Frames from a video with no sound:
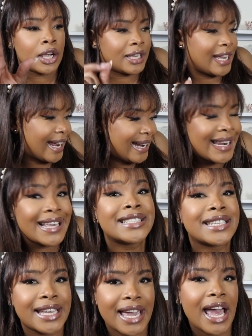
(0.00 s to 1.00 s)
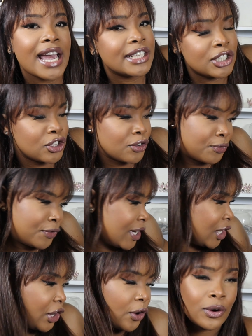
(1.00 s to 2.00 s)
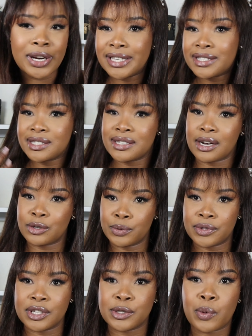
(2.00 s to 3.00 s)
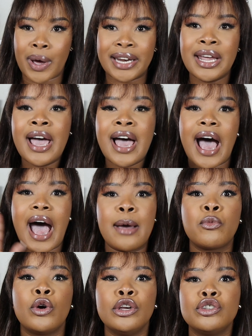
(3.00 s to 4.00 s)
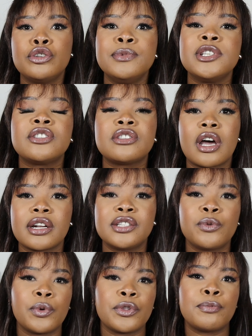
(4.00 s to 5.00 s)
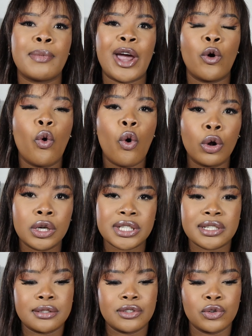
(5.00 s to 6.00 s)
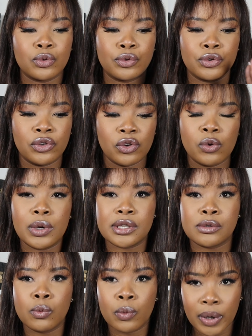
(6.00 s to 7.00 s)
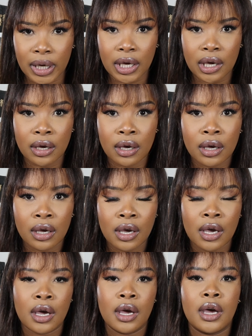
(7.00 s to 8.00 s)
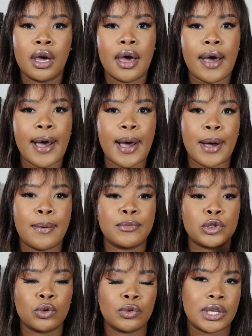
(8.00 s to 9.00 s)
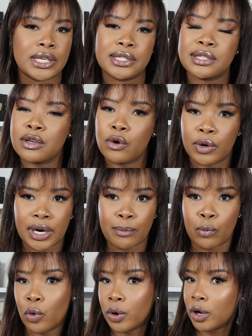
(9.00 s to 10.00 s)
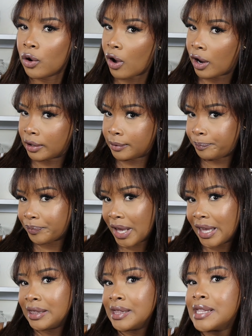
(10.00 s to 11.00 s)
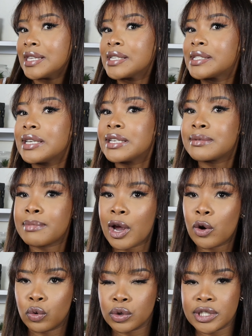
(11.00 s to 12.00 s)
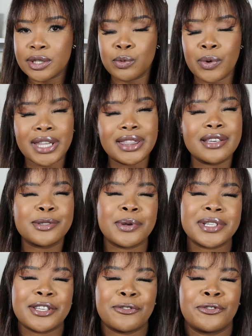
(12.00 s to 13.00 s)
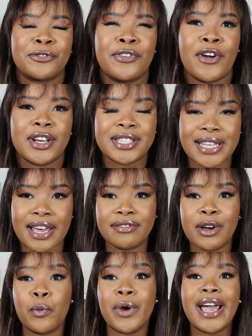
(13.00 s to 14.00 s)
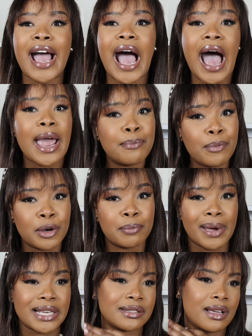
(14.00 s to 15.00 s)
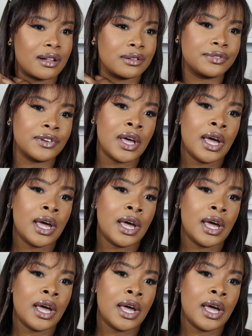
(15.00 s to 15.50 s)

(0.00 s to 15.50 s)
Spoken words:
Okay, let's get into the video. Let's start with this one. I'm going to be starting with my oldest to newest wig. So that's the order I'm going on. And this is my oldest wig. This was the first ever wig I bought myself.